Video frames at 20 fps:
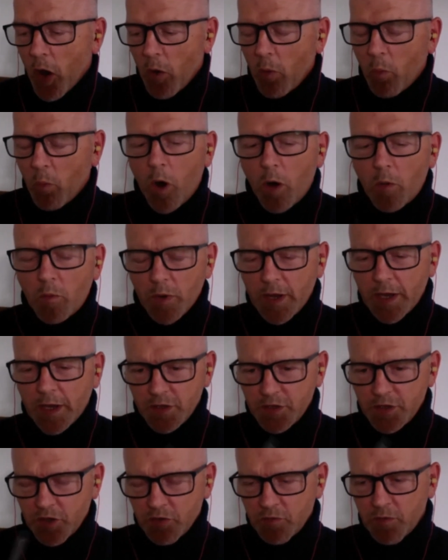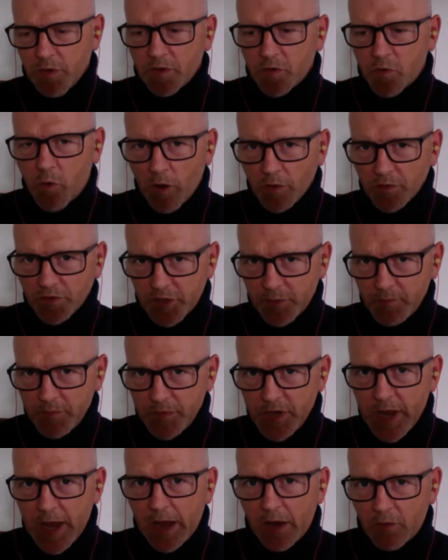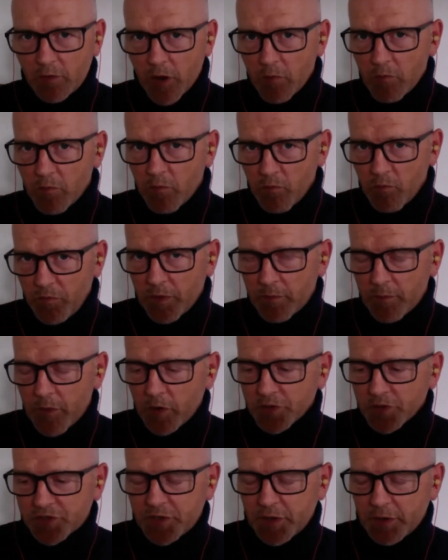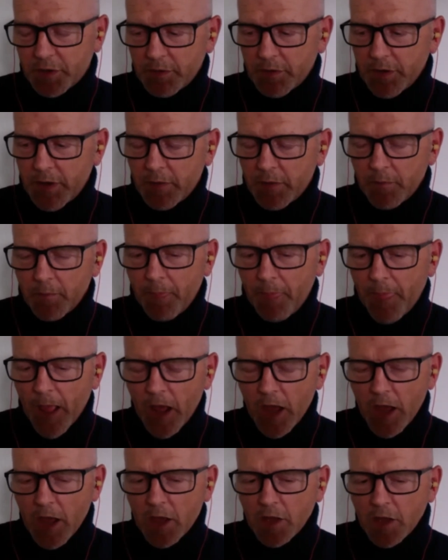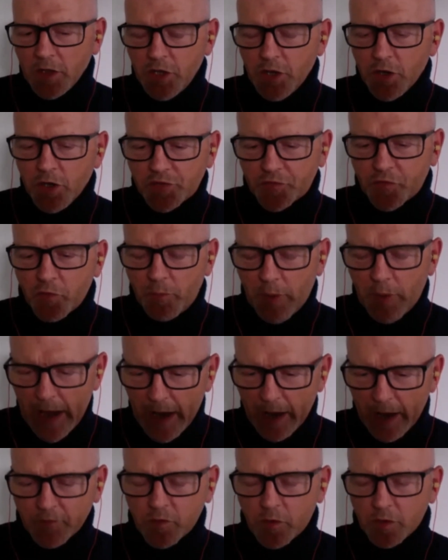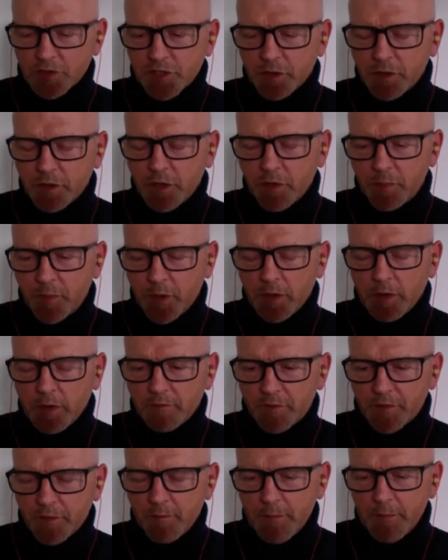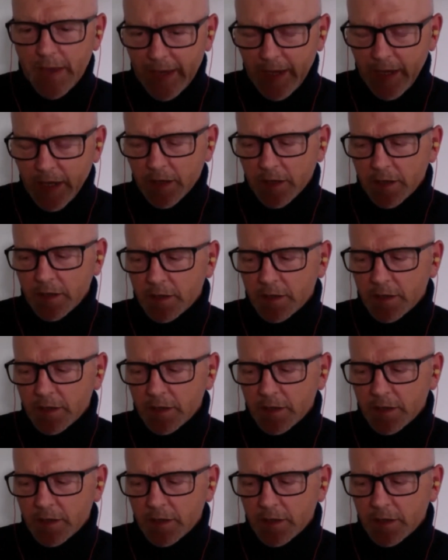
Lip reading: What we can do with quantum now, and the most useful part of quantum computing for me,